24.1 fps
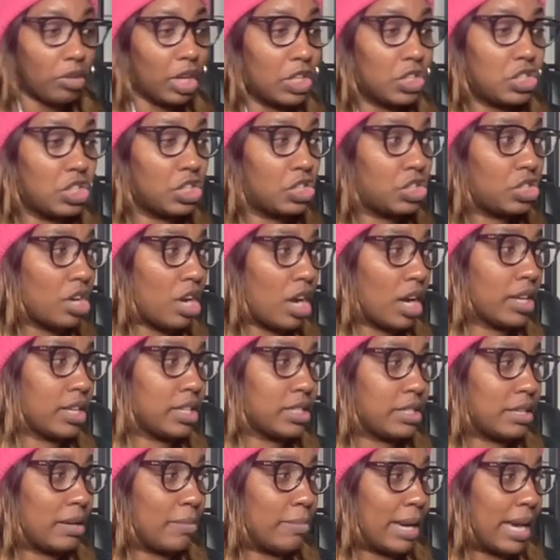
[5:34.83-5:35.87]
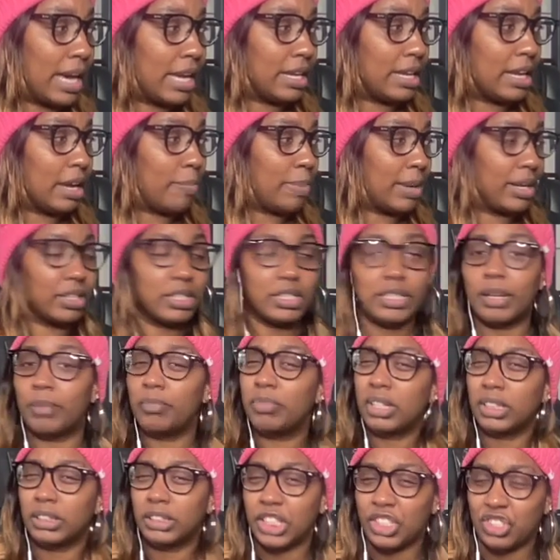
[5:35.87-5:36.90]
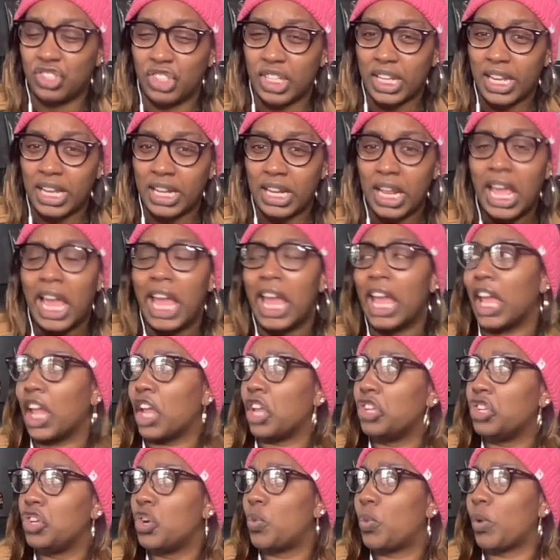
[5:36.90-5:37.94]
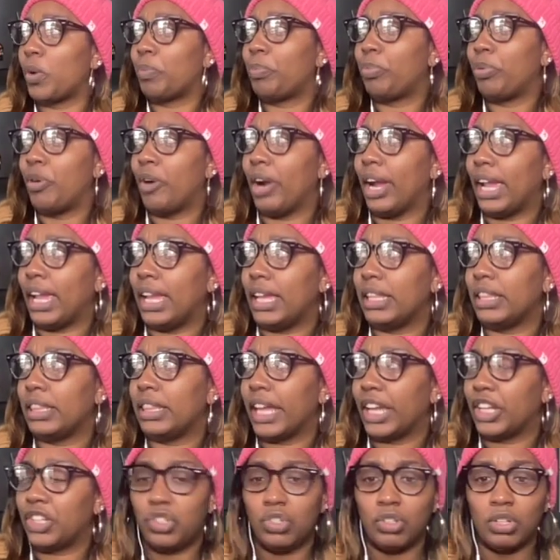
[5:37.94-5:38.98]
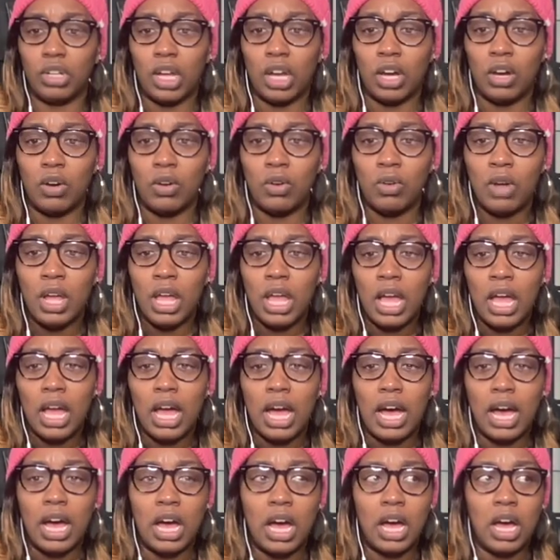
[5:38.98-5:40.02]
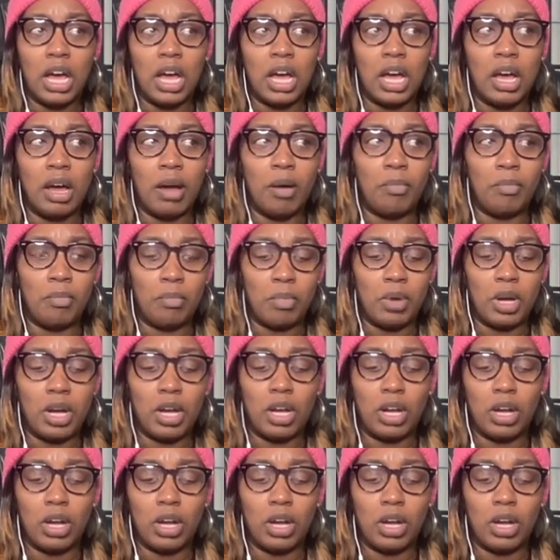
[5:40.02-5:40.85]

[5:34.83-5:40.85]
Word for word: to talk to somebody about something legit and you were praying that, you know, um,